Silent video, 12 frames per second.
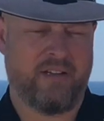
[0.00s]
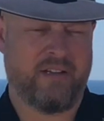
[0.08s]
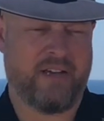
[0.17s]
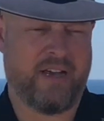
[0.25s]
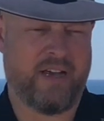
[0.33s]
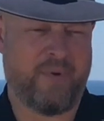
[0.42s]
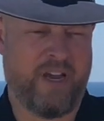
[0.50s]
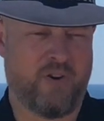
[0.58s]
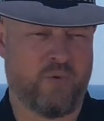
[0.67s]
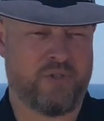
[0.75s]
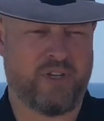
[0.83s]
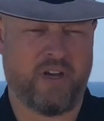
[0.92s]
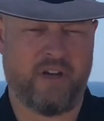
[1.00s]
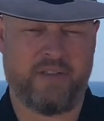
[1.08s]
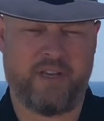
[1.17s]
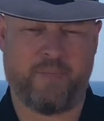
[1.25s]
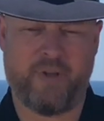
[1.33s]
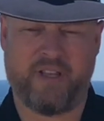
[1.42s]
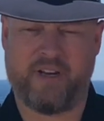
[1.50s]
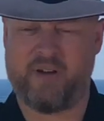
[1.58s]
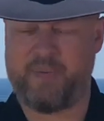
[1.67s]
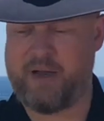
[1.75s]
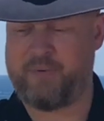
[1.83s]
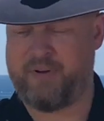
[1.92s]
and also the ability
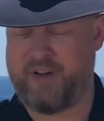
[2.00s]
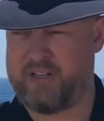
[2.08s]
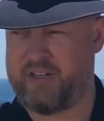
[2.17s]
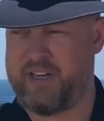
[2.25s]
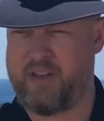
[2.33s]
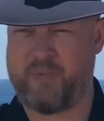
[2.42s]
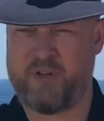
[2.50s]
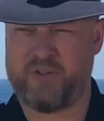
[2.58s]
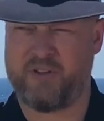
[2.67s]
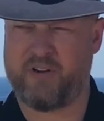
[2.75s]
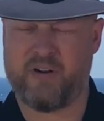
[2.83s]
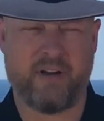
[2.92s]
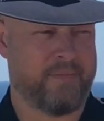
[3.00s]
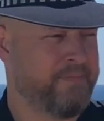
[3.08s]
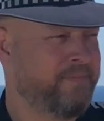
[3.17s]
to be able to actually get boots on the ground.